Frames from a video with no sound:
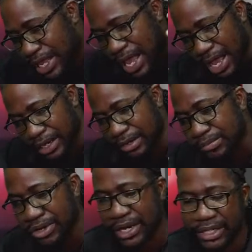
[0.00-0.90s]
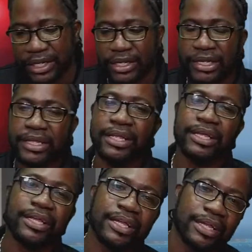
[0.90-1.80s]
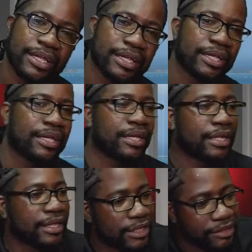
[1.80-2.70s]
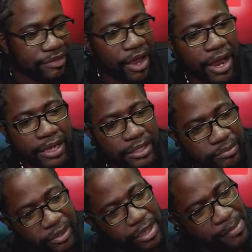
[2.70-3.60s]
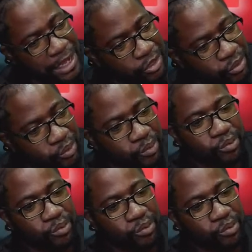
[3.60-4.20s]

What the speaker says: handle the brain and thing. They say, all right, we'll get back to you.